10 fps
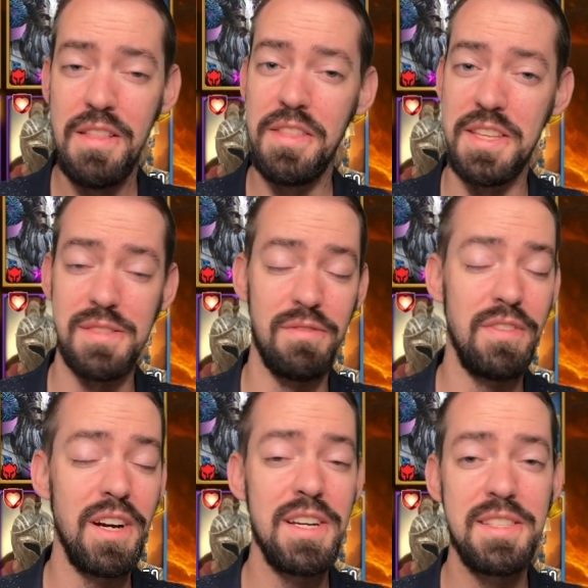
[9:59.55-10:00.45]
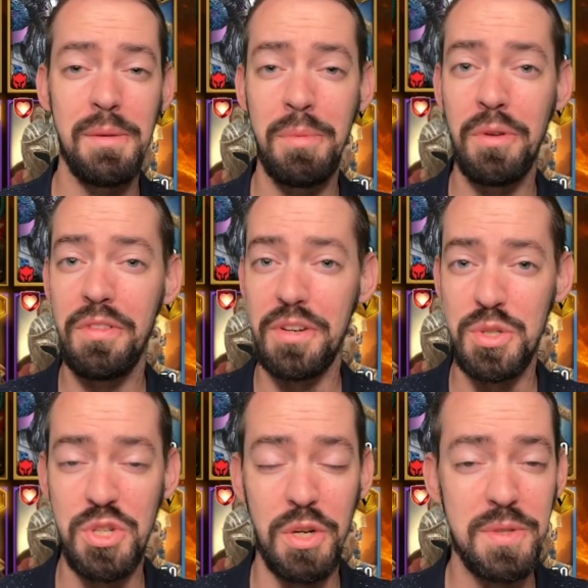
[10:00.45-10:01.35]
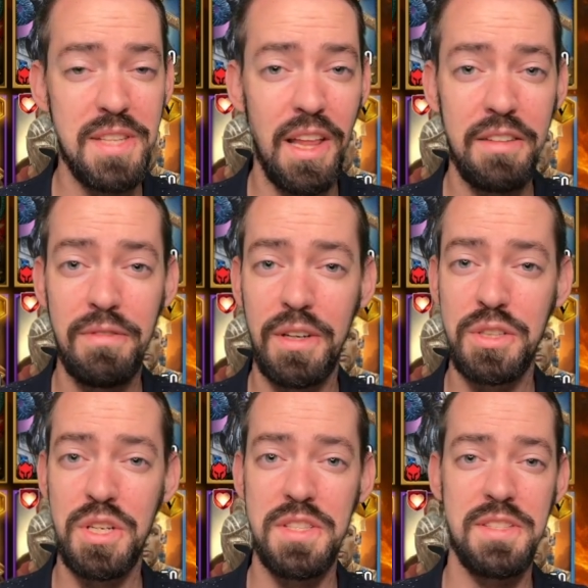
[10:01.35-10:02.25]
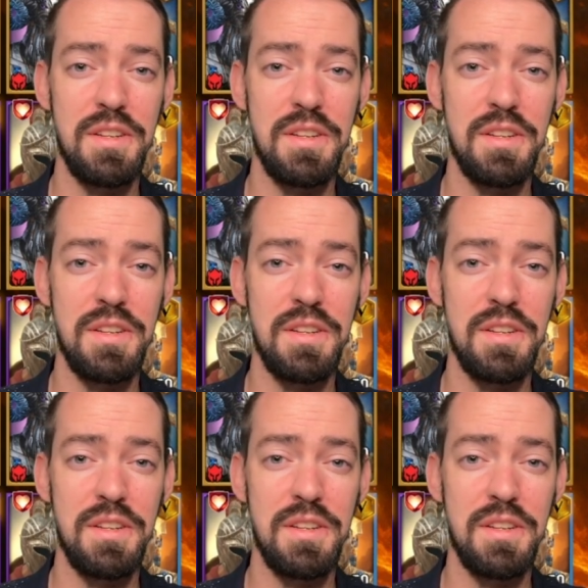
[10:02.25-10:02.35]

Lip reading: This is very simple. There's no selling functions.